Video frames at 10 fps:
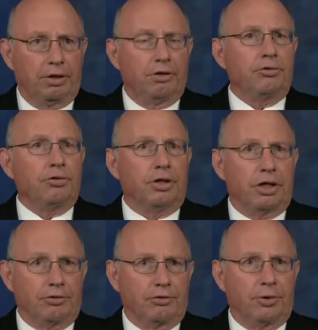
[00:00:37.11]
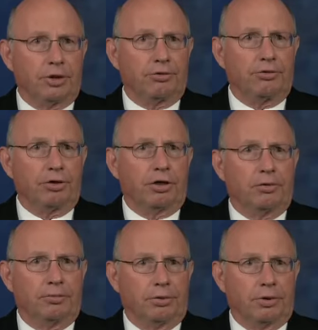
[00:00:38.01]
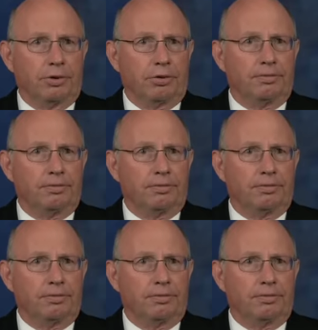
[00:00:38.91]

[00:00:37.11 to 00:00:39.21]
So, yes, witnesses are important.